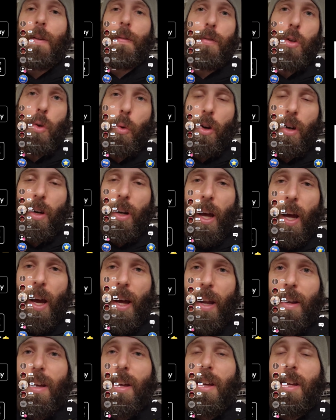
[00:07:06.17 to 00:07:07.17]
If you are
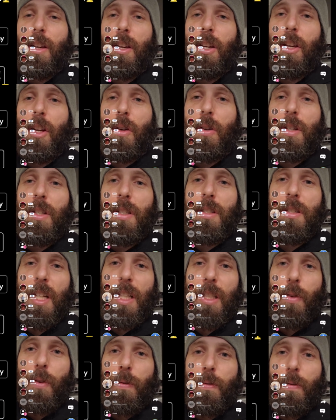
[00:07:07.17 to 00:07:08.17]
not, 6'5"
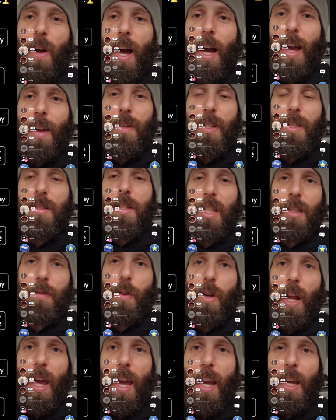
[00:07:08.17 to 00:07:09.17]
to
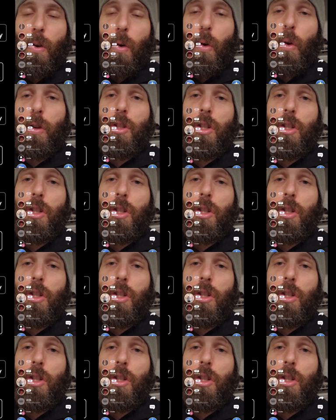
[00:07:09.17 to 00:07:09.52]
6'8"